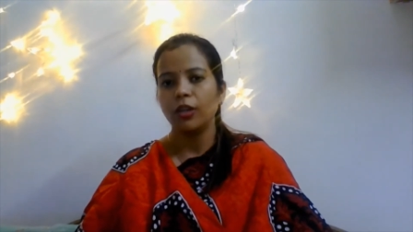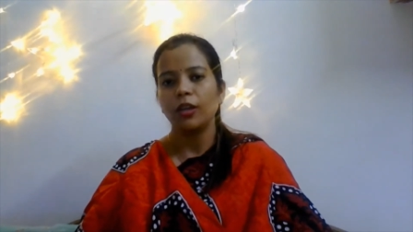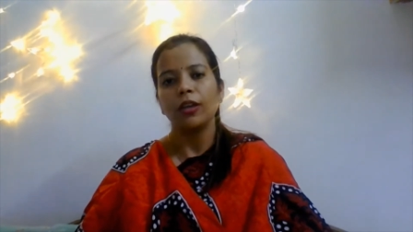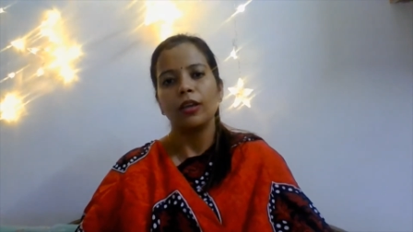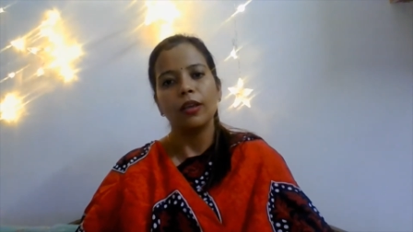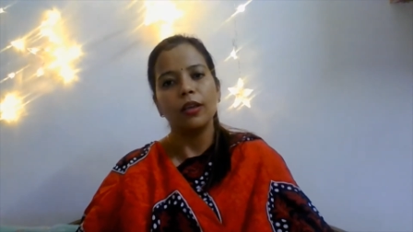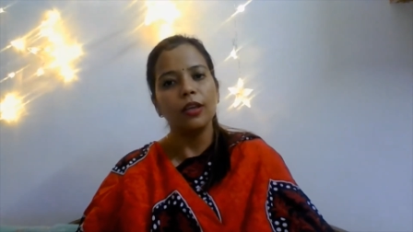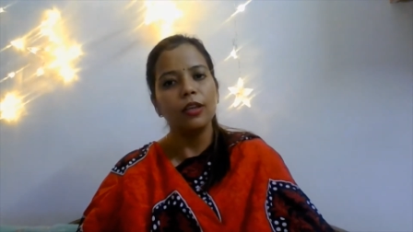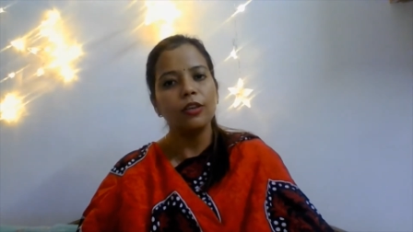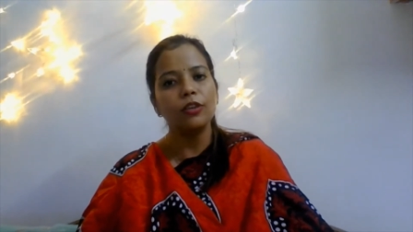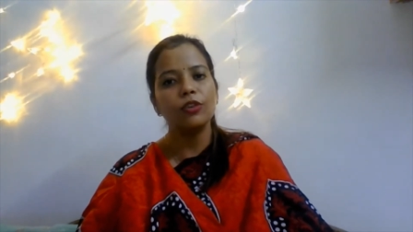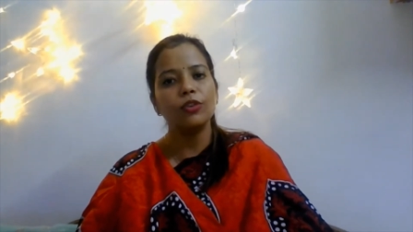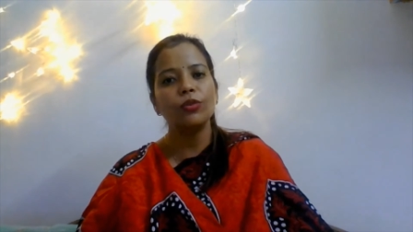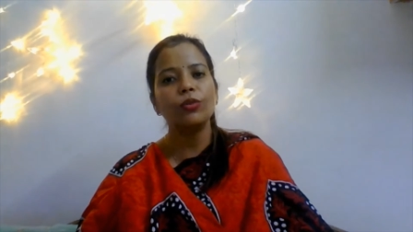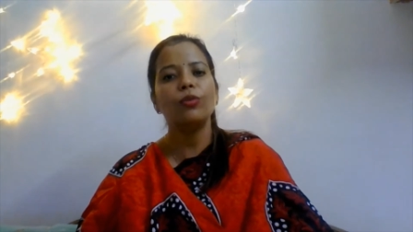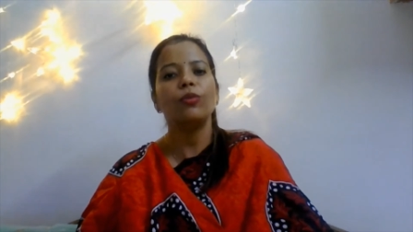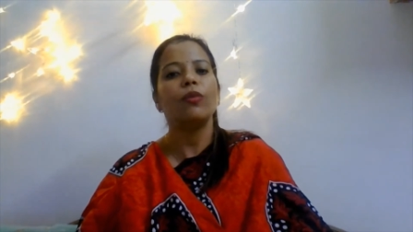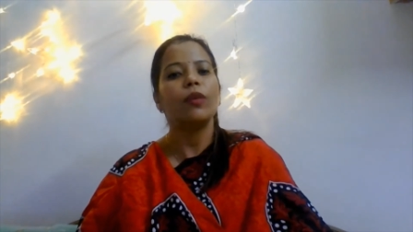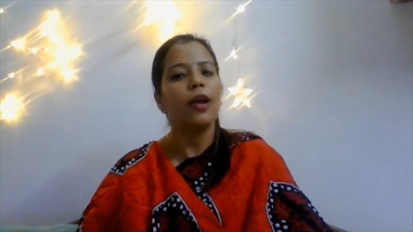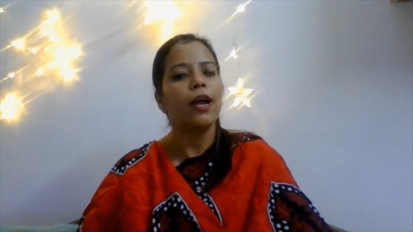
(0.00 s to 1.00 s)
into
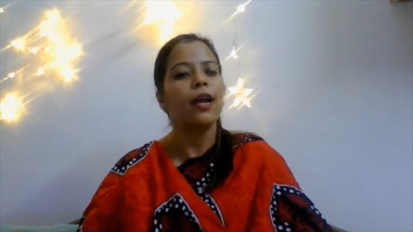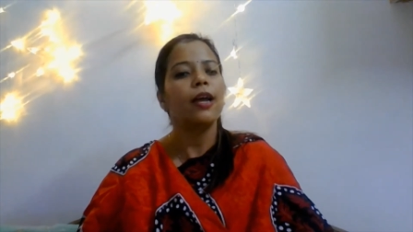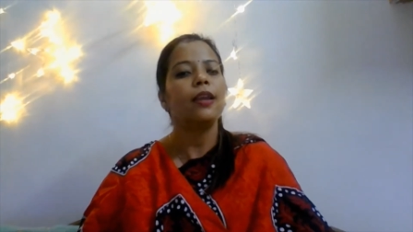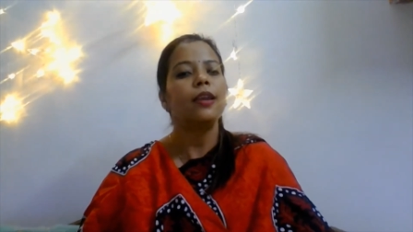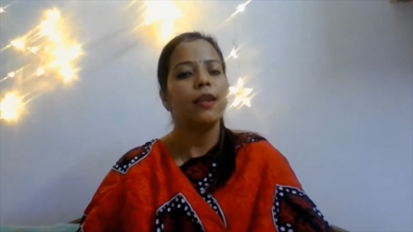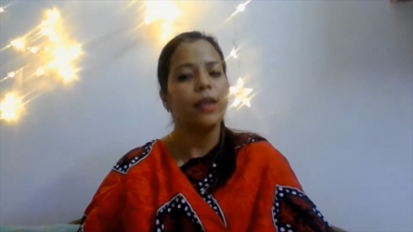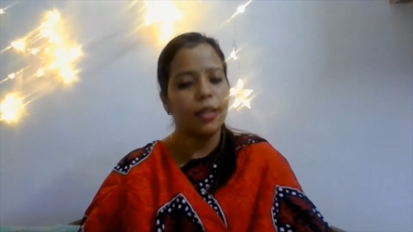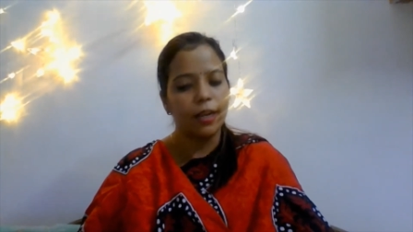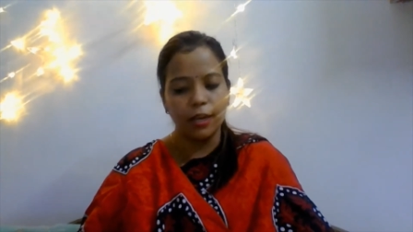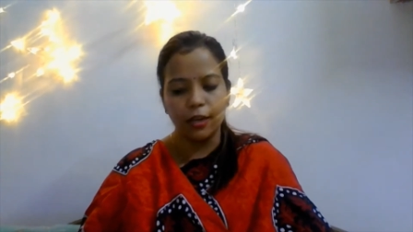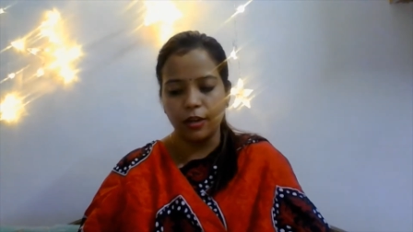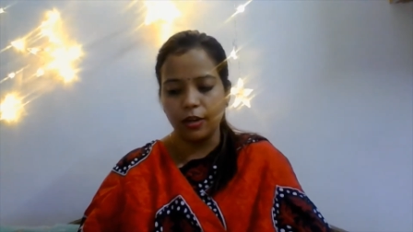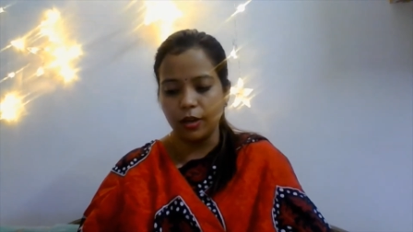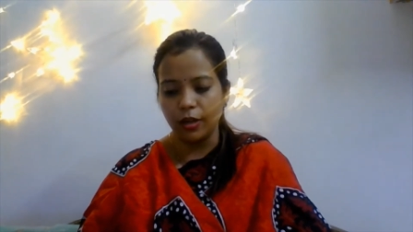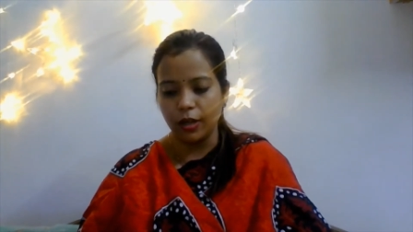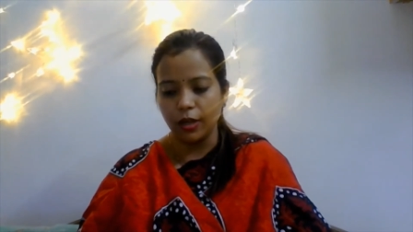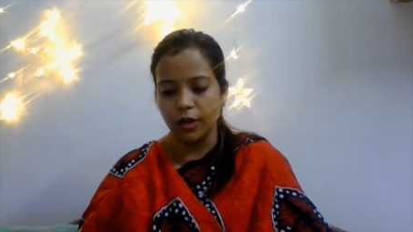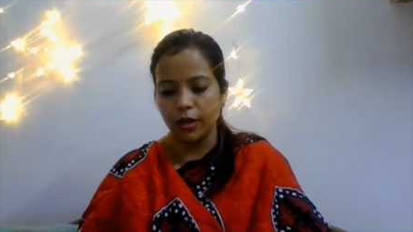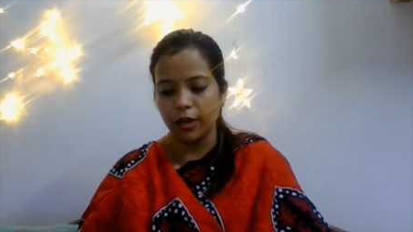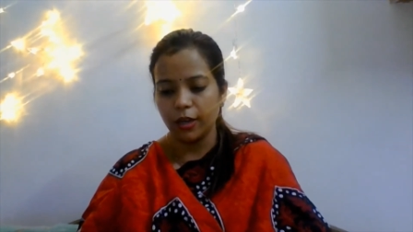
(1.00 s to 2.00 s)
an
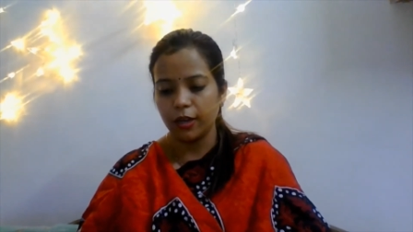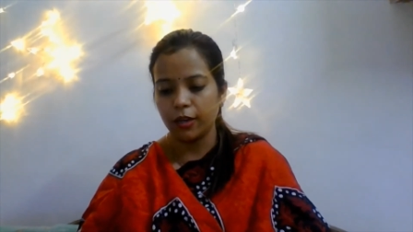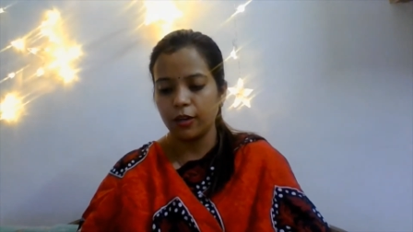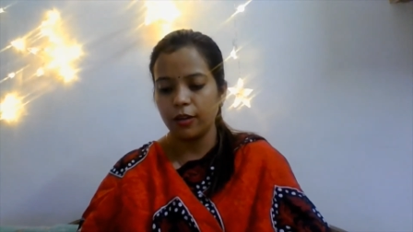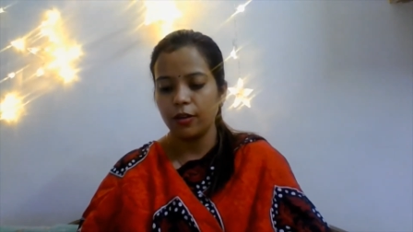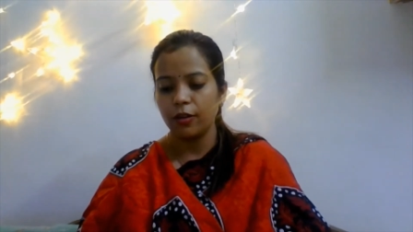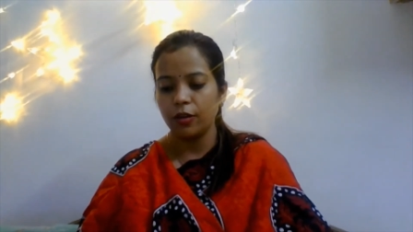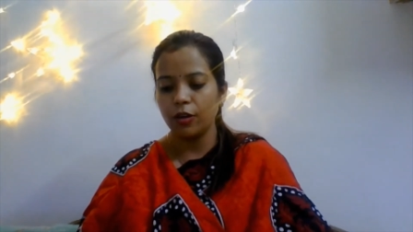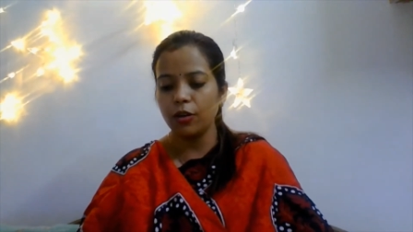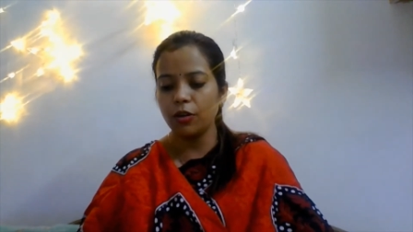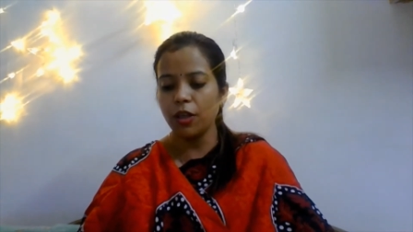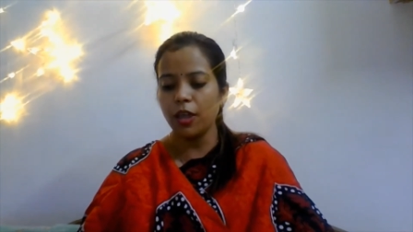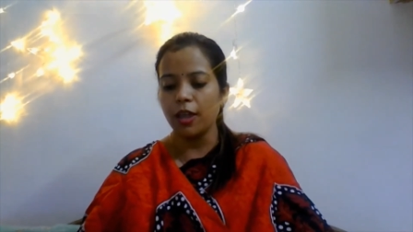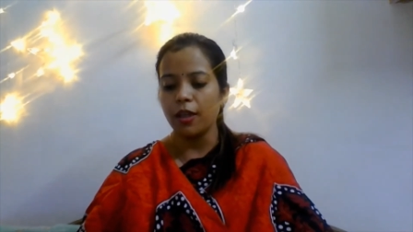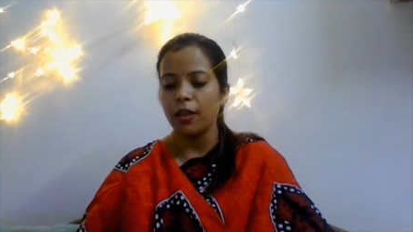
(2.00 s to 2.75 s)
indirect. Okay,